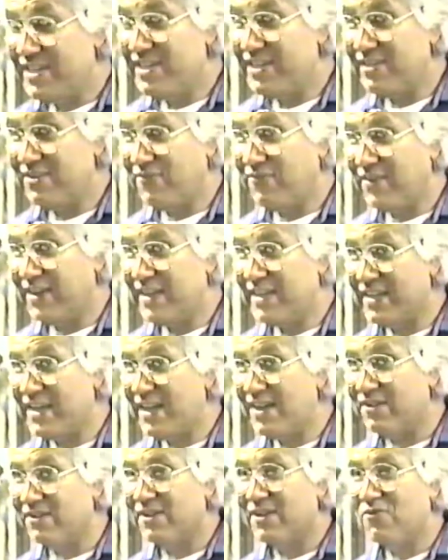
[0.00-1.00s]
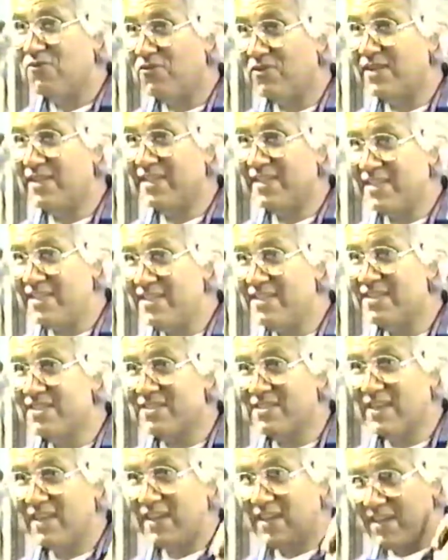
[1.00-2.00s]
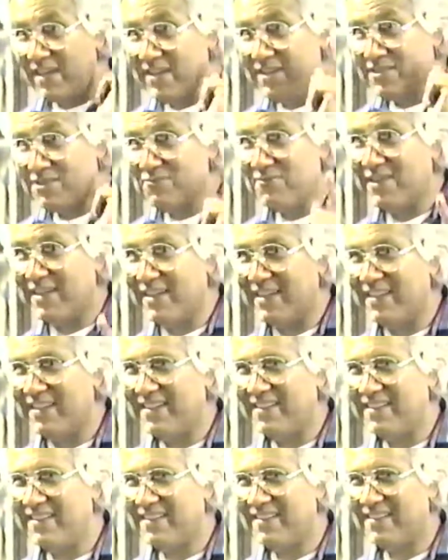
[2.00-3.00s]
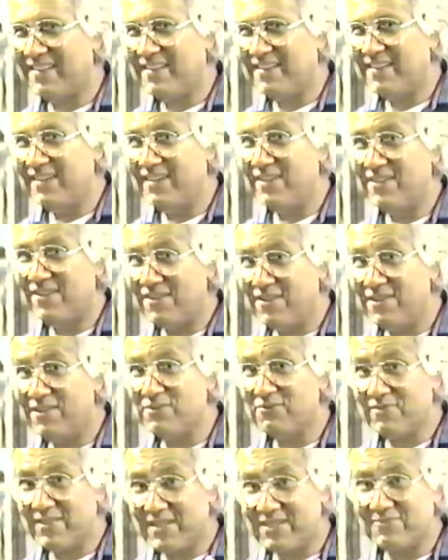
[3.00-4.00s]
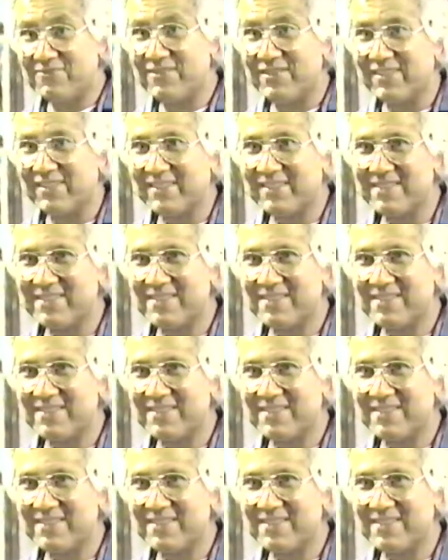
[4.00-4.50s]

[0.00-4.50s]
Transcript: need to find out what is His way. It always works.